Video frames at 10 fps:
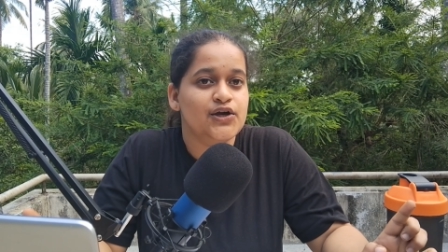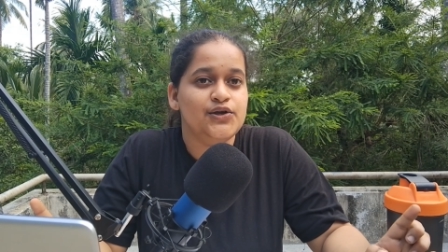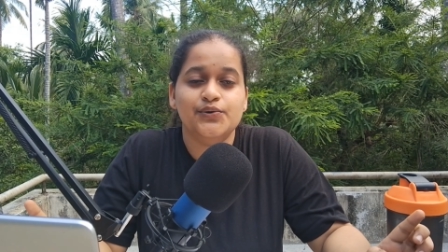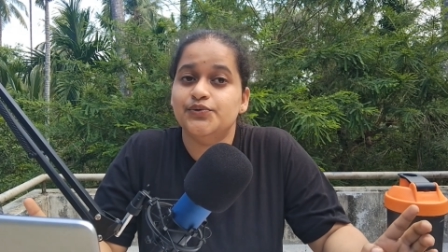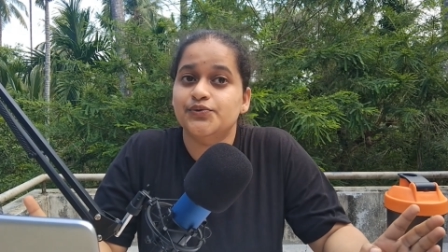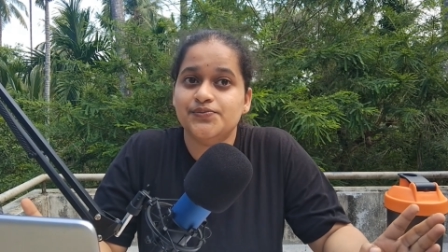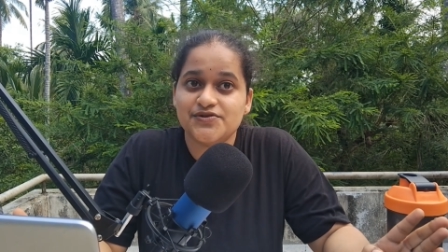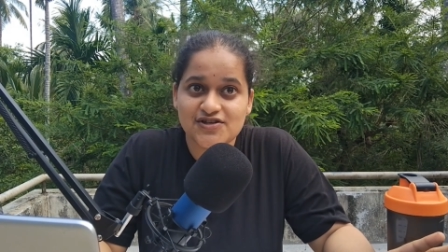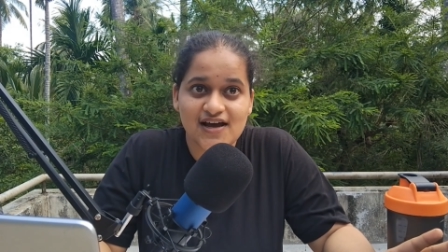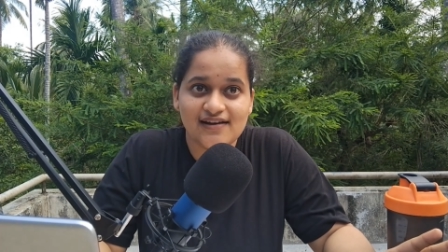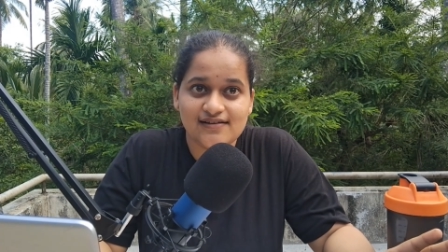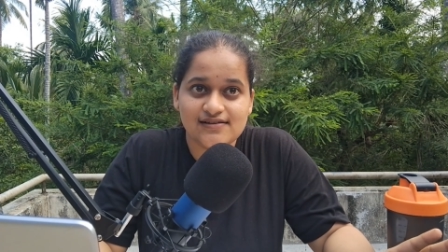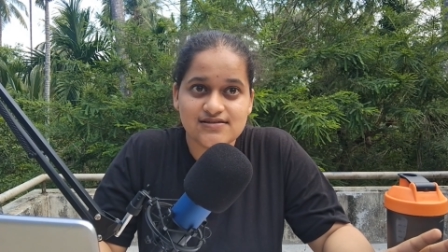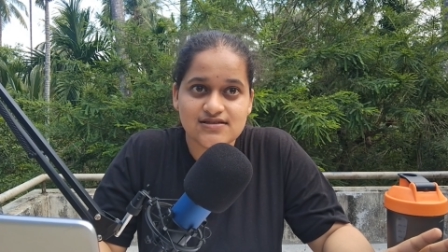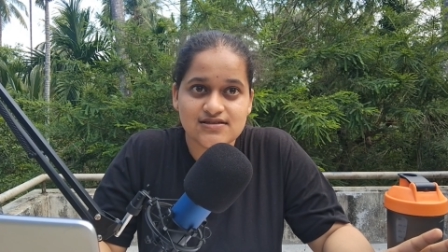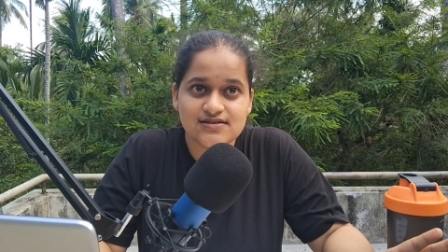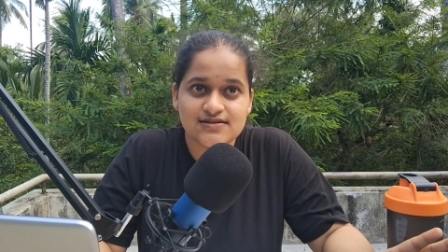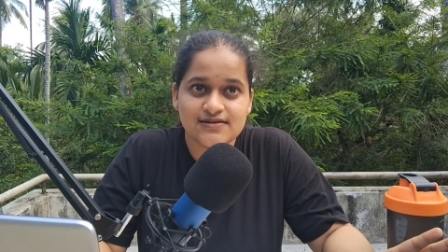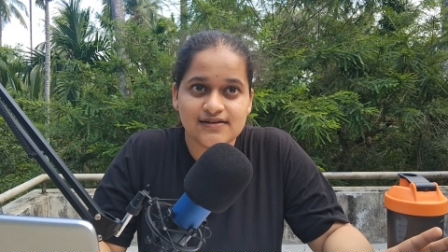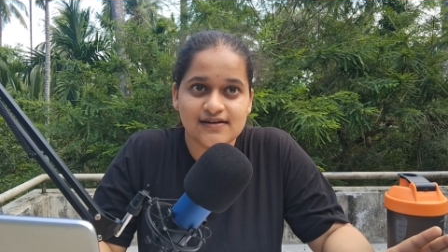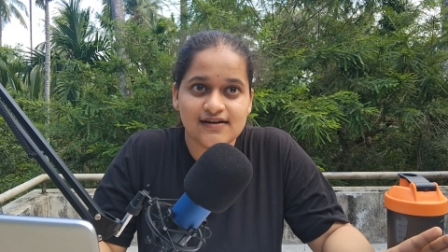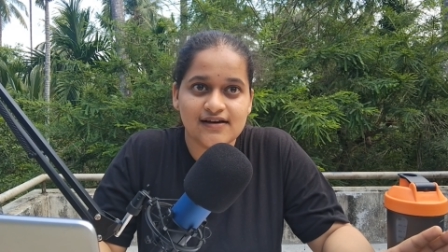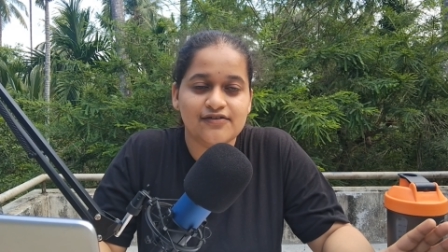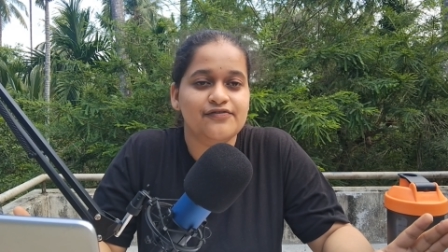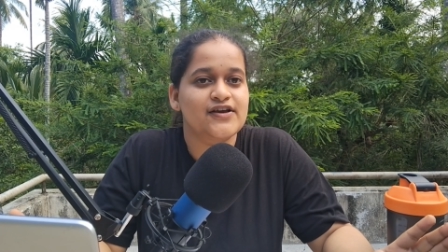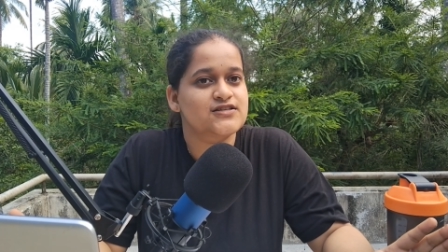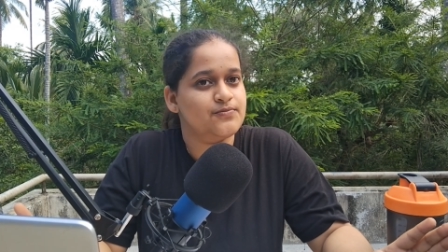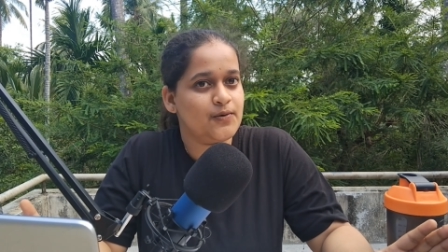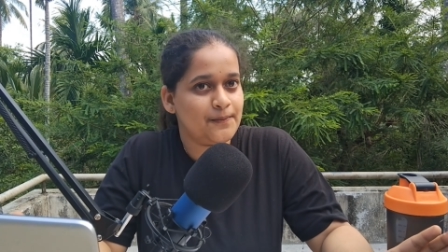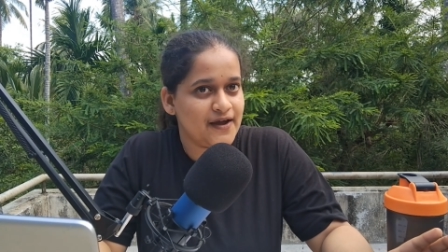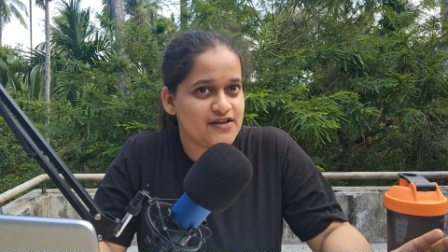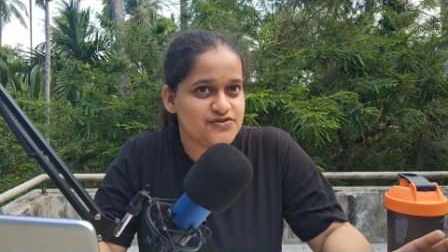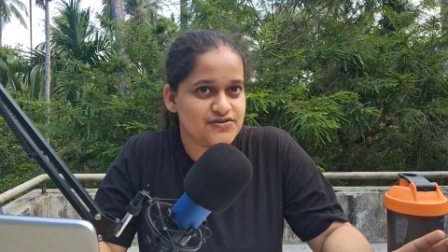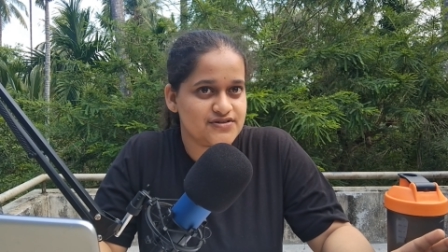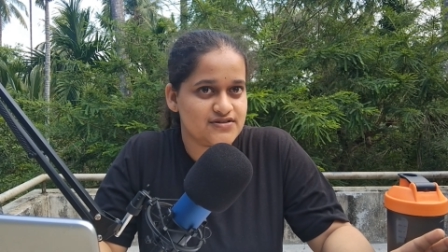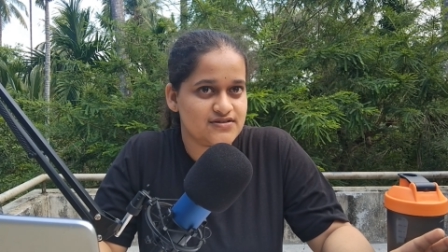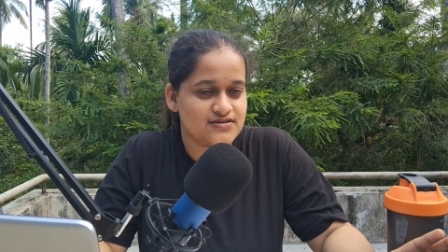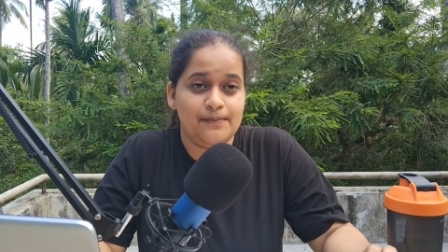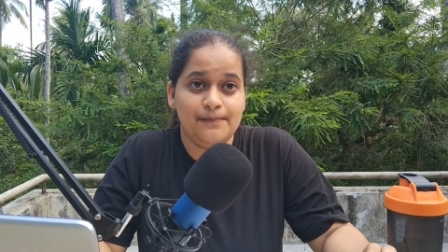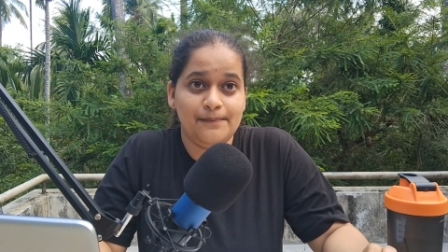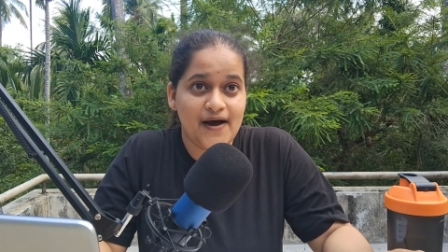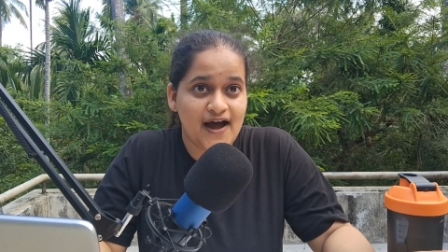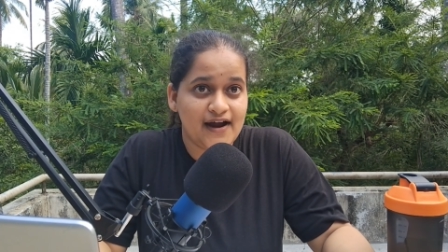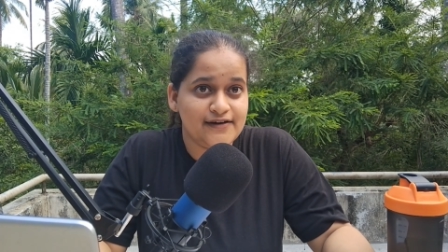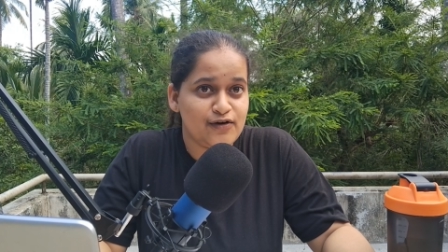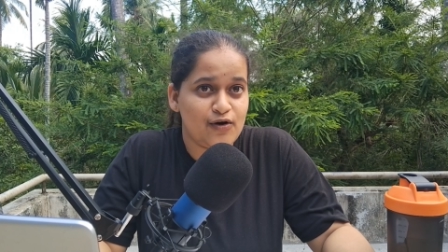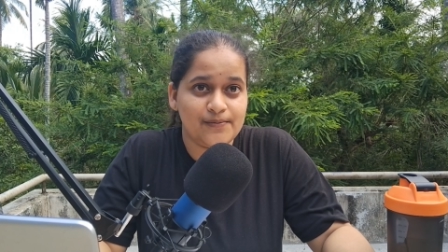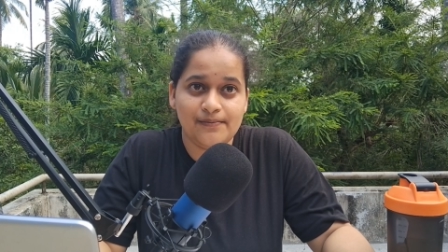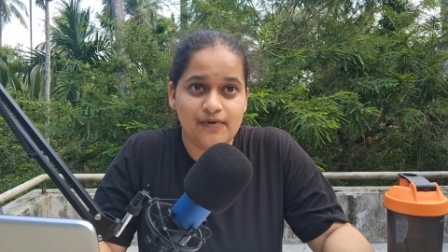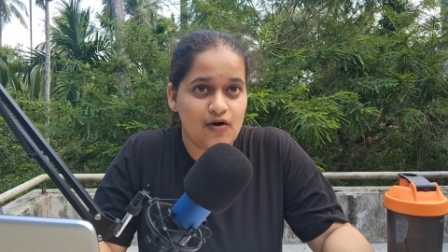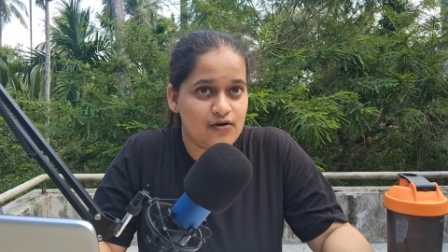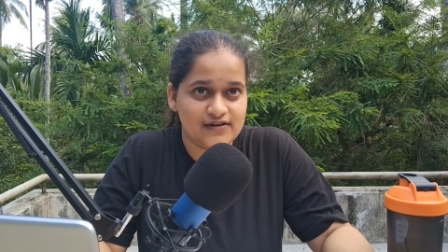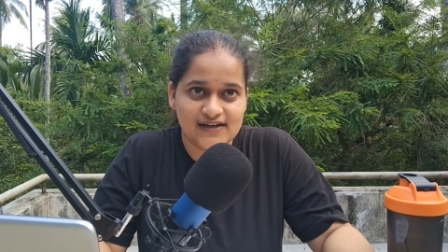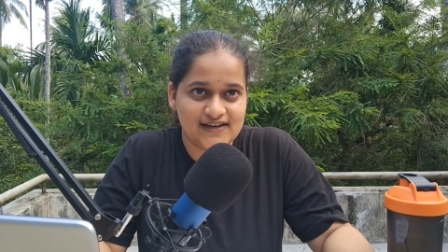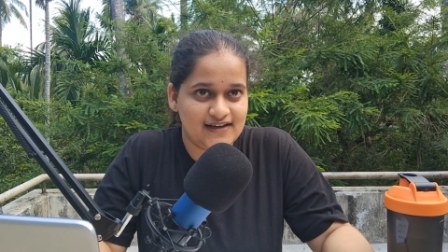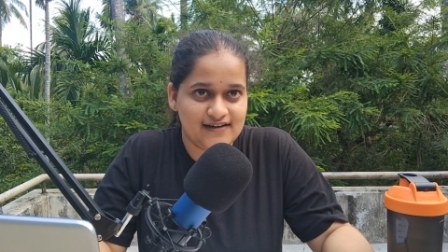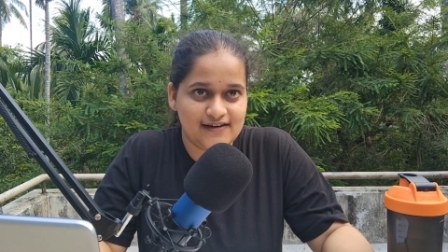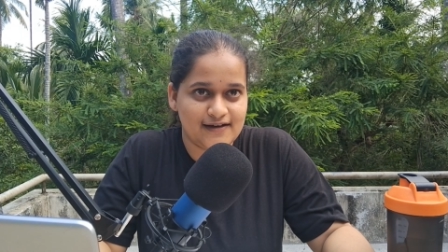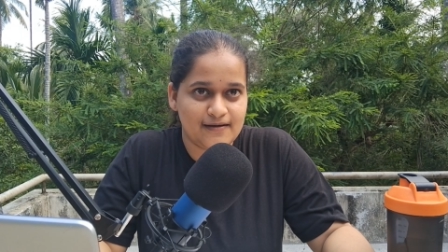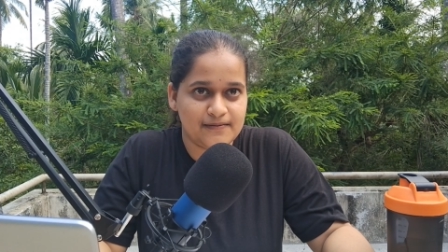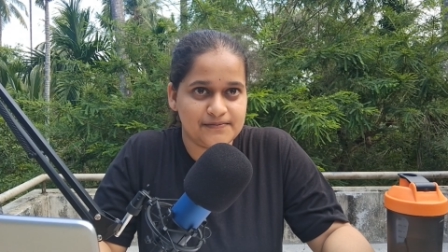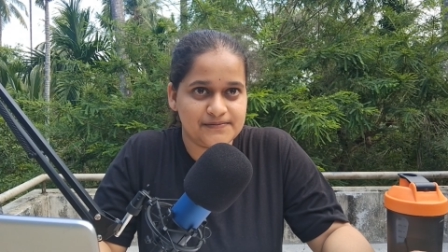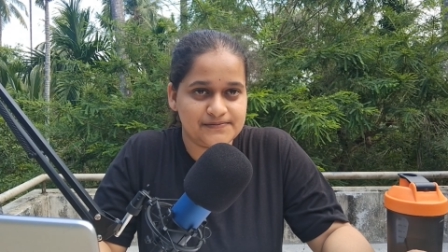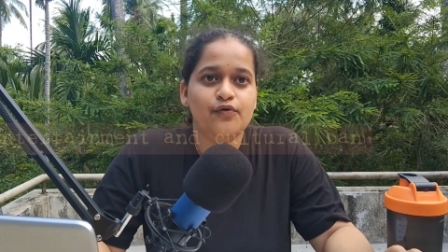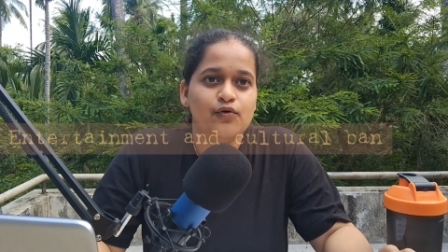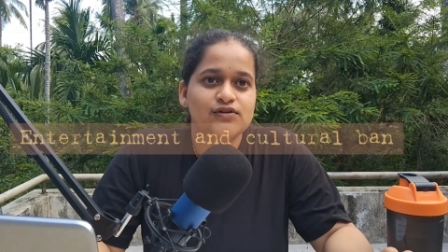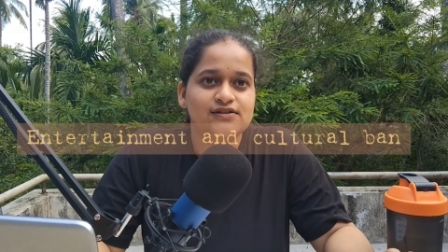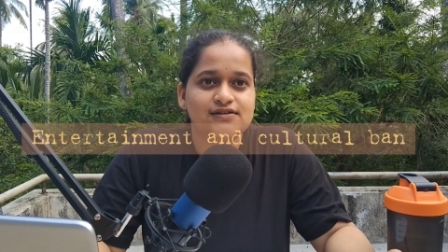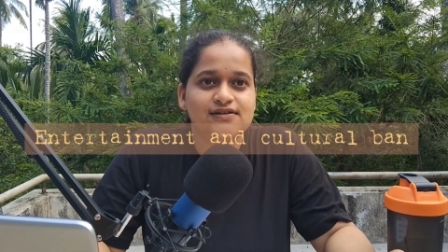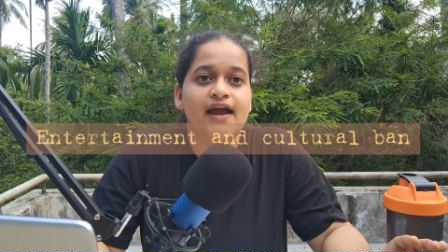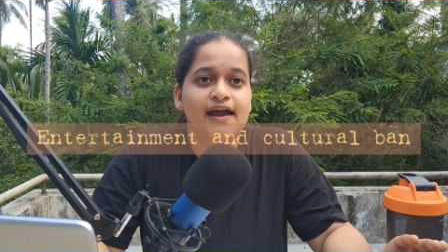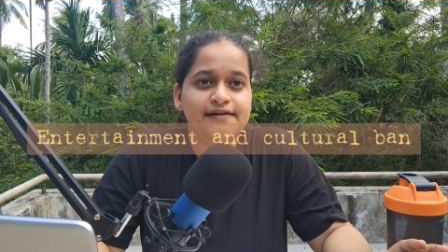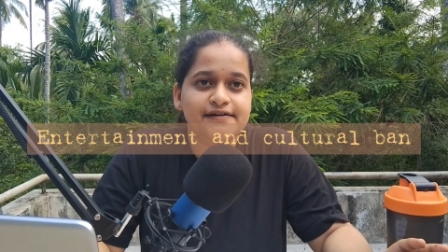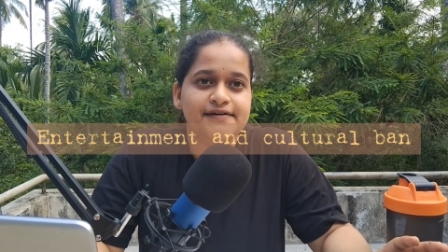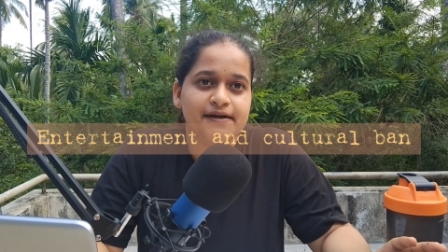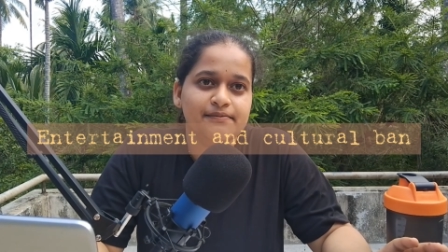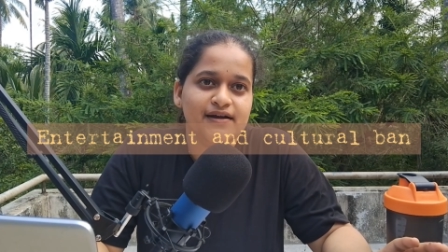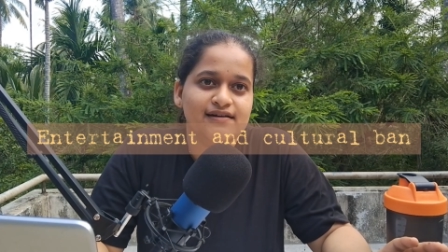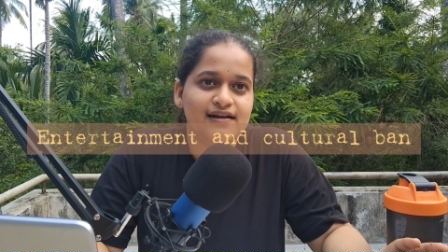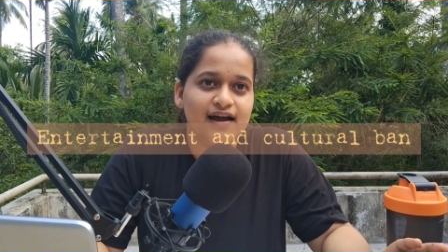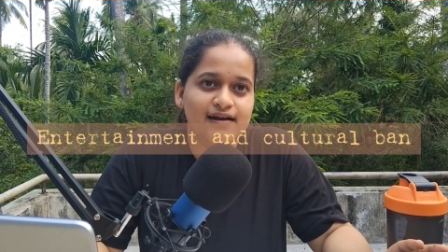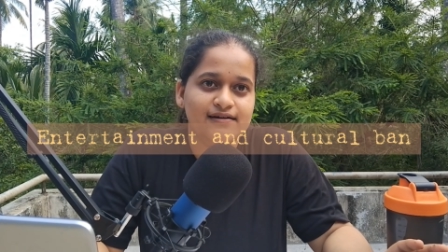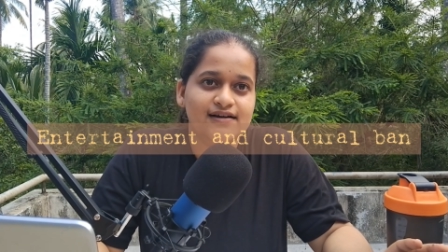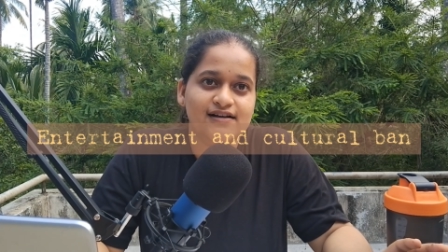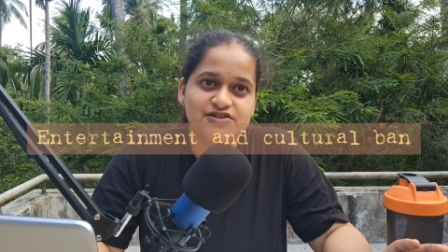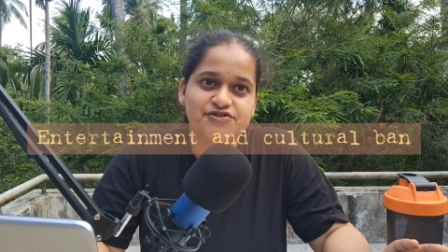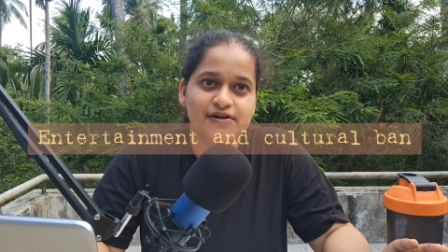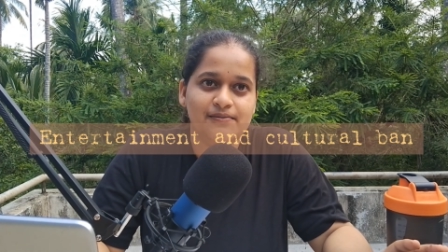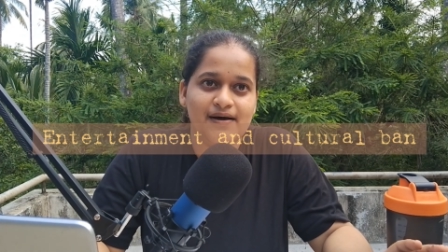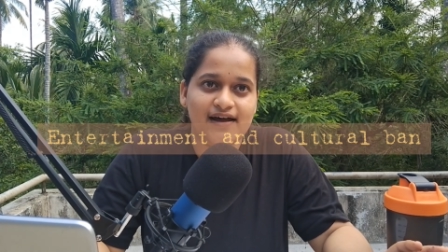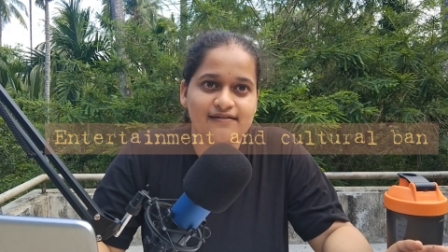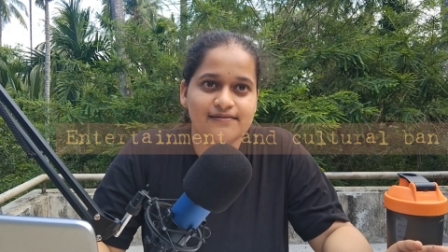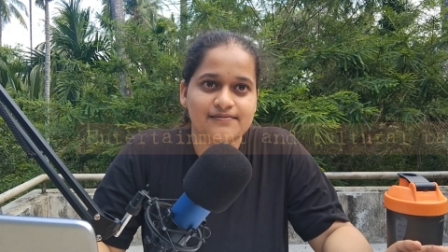YouTube channels, Facebook pages banned or blocked in India. Fourth, entertainment and cultural ban.